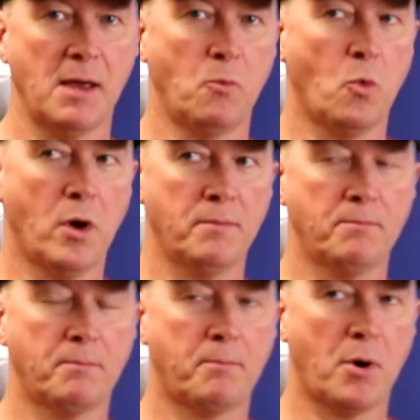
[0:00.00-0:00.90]
And
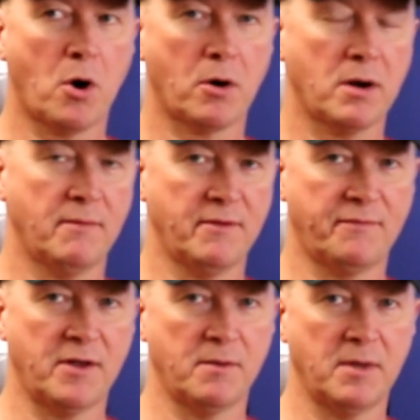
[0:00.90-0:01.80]
one part of the
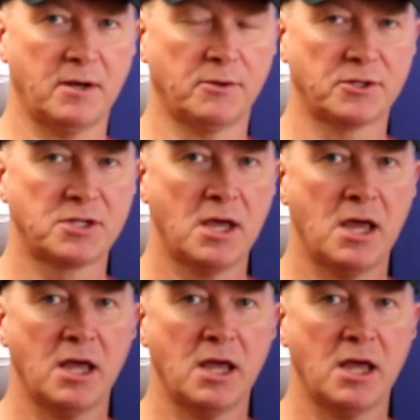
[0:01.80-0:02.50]
fundamentals